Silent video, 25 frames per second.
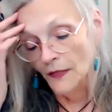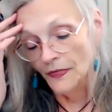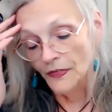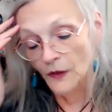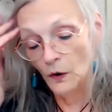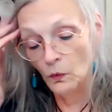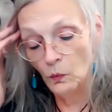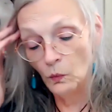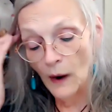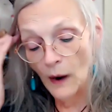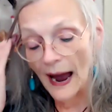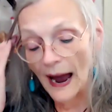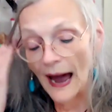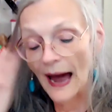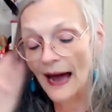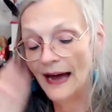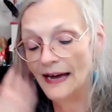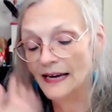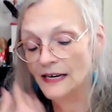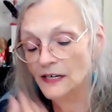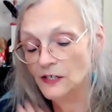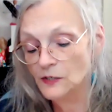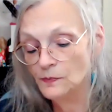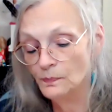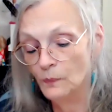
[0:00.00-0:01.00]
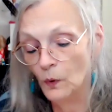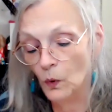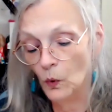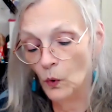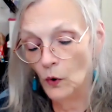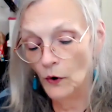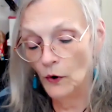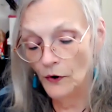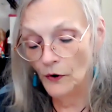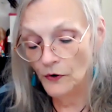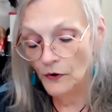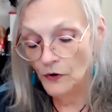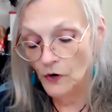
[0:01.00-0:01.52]
The rat is
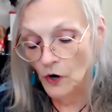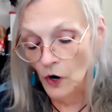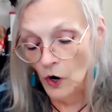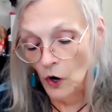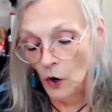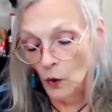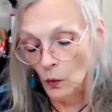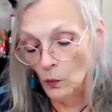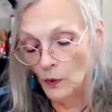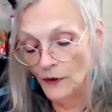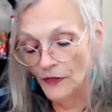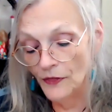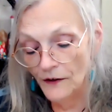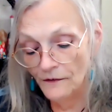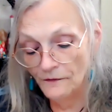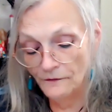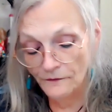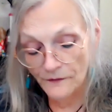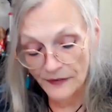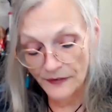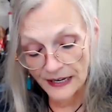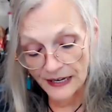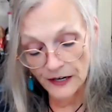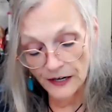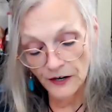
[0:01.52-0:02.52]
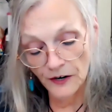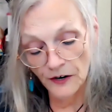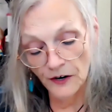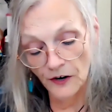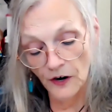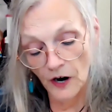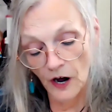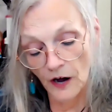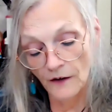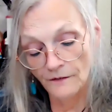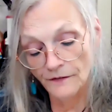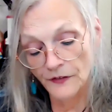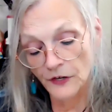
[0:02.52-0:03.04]
born with a fear
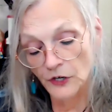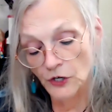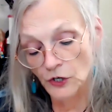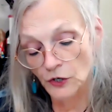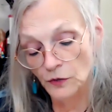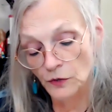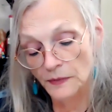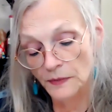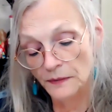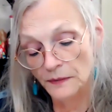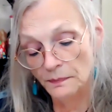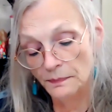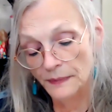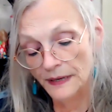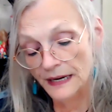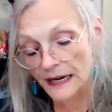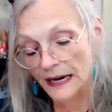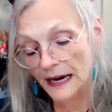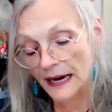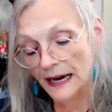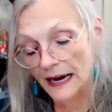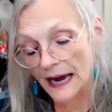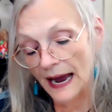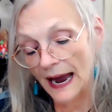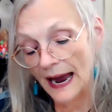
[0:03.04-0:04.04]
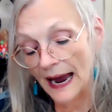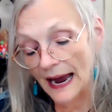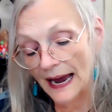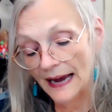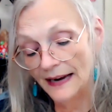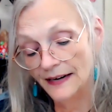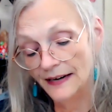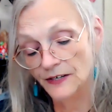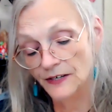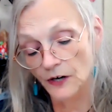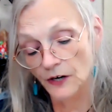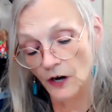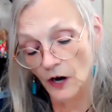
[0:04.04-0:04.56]
of the human being
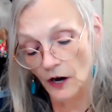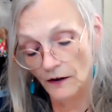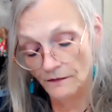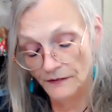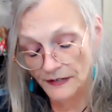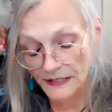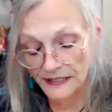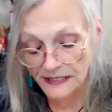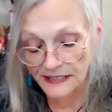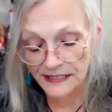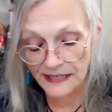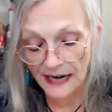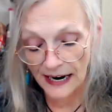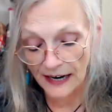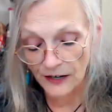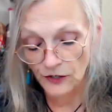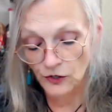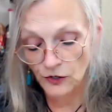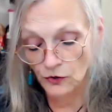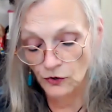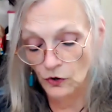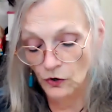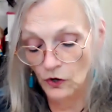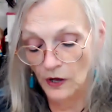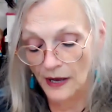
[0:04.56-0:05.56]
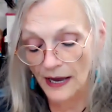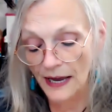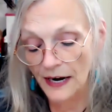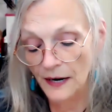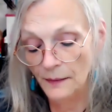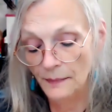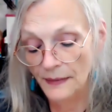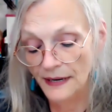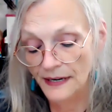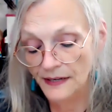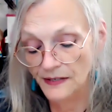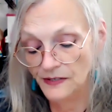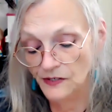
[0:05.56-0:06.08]
and of its natural
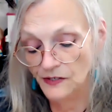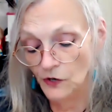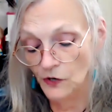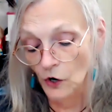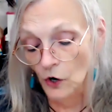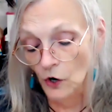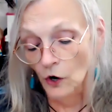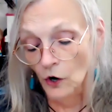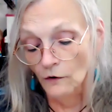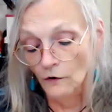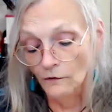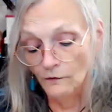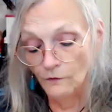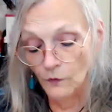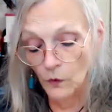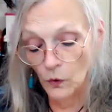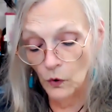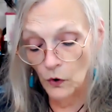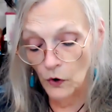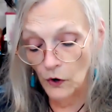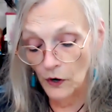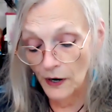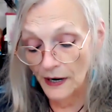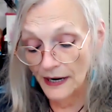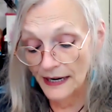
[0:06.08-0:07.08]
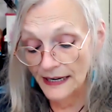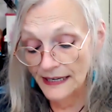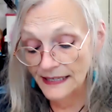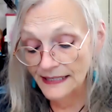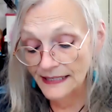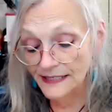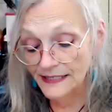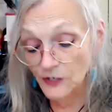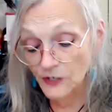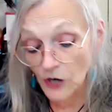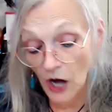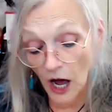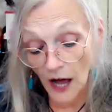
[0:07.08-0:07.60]
enemies, for
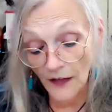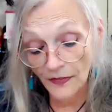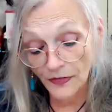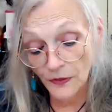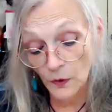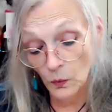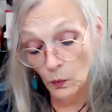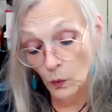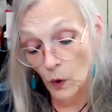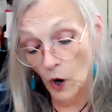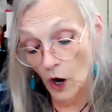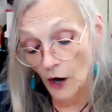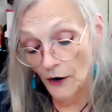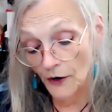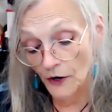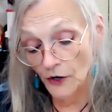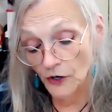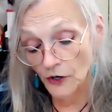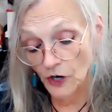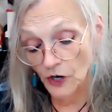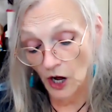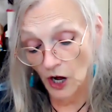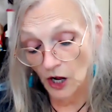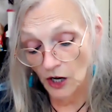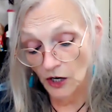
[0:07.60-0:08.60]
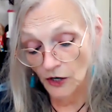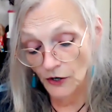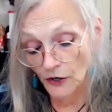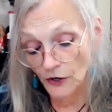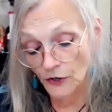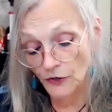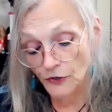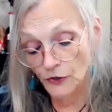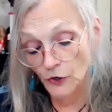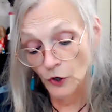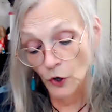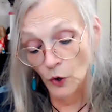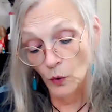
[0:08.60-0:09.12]
is not the water
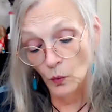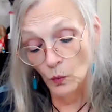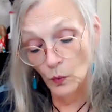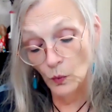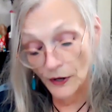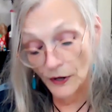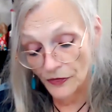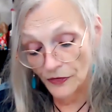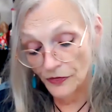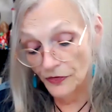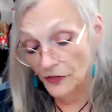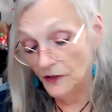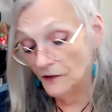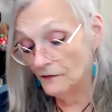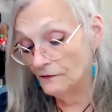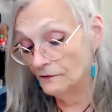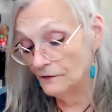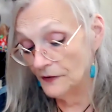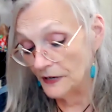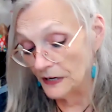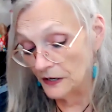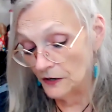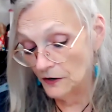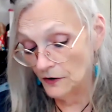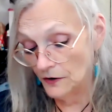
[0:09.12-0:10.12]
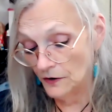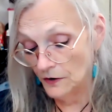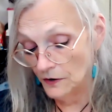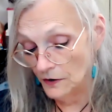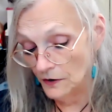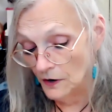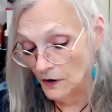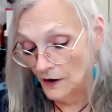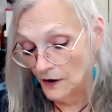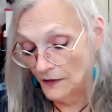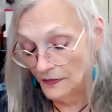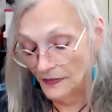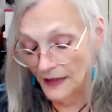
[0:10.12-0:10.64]
colored with the fear
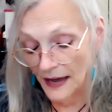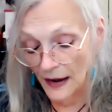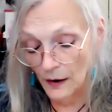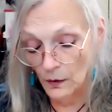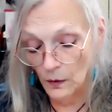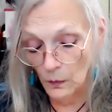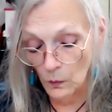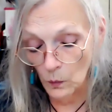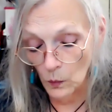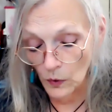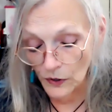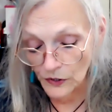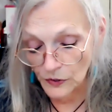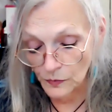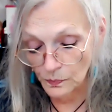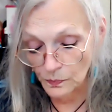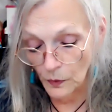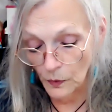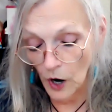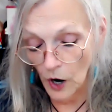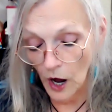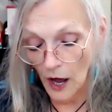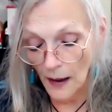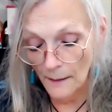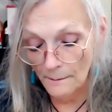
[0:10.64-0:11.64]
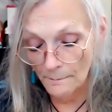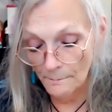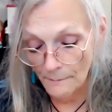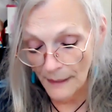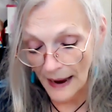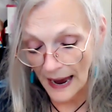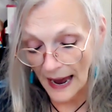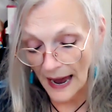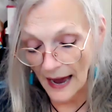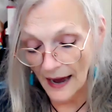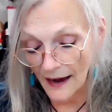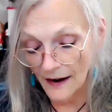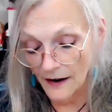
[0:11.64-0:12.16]
that was brought
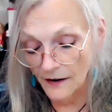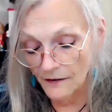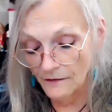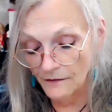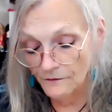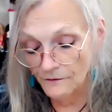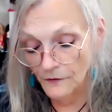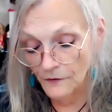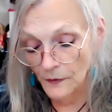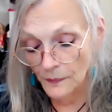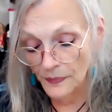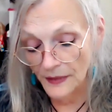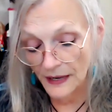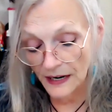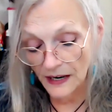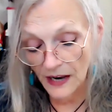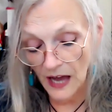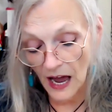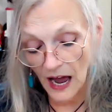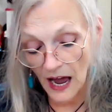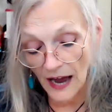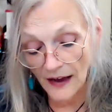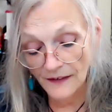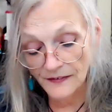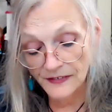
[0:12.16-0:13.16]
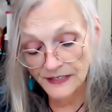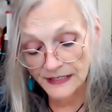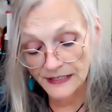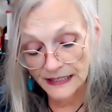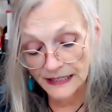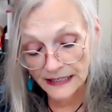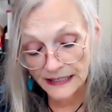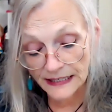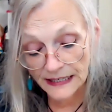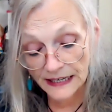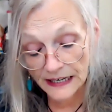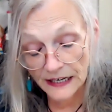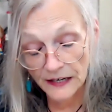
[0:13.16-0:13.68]
back from the lives
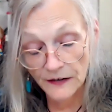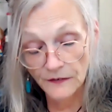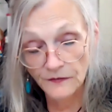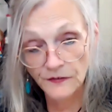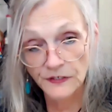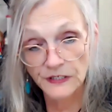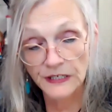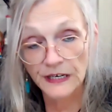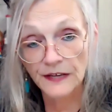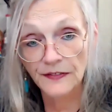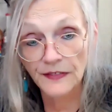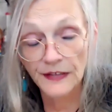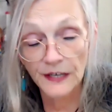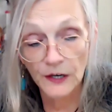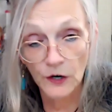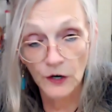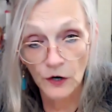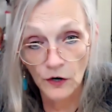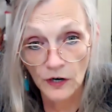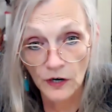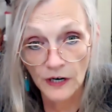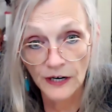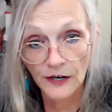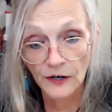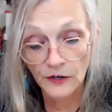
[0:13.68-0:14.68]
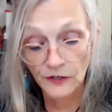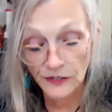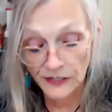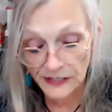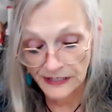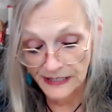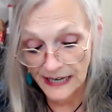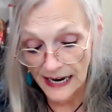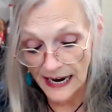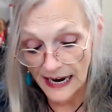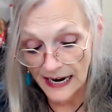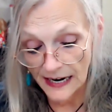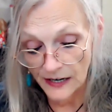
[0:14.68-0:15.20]
lived in the earlier
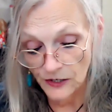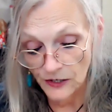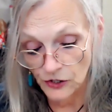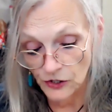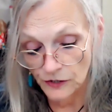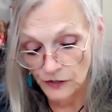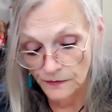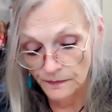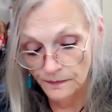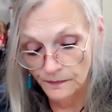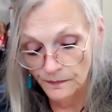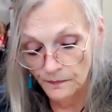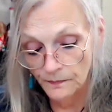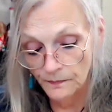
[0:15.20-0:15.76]
stage.